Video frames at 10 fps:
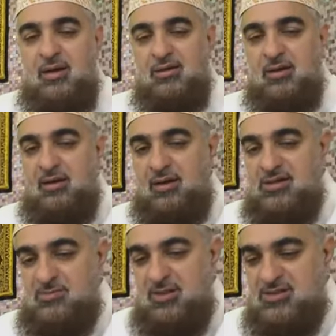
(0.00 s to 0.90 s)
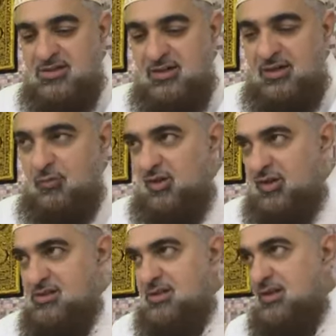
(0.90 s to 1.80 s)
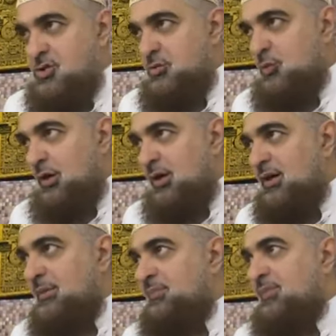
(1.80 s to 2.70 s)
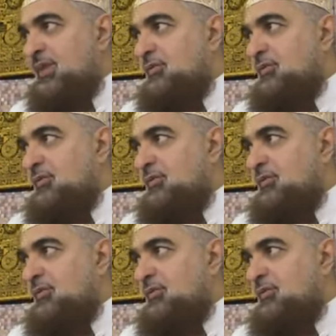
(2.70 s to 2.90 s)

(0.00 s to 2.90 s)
Allah Ta'ala has blessed again with this day, Jumu'ah.